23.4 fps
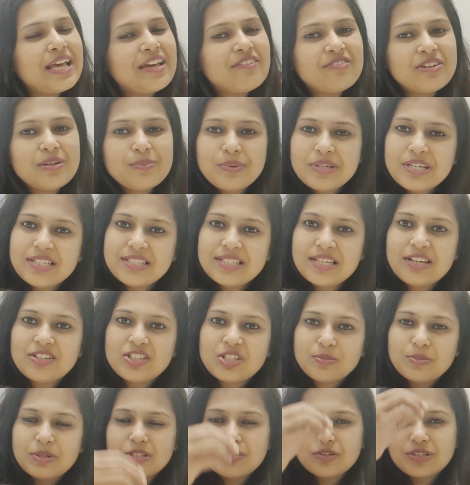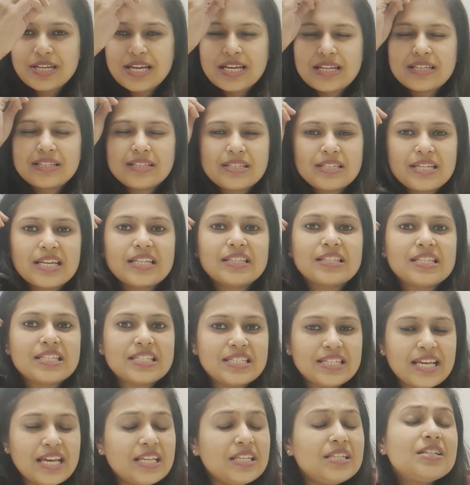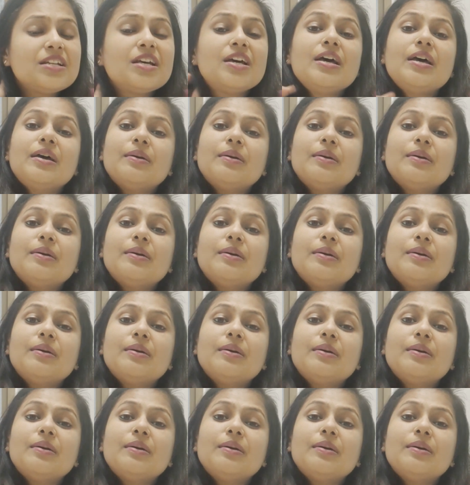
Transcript: everybody's eligible to take this test.